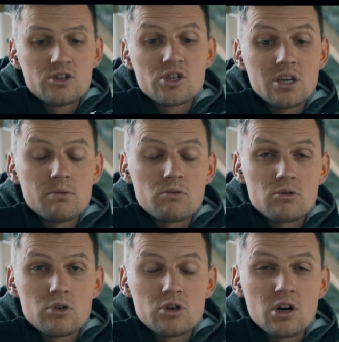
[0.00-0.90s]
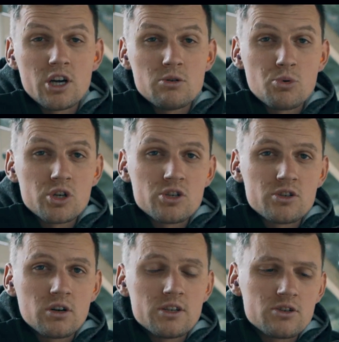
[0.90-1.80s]
just keep a real good eye on your pressure
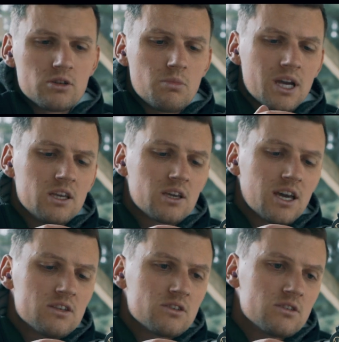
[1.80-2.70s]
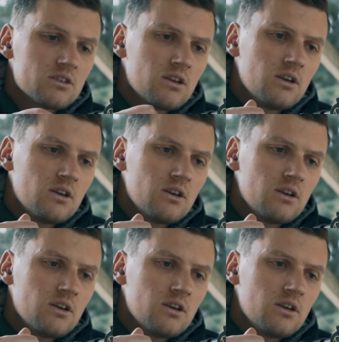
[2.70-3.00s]
signs on the back of your cases.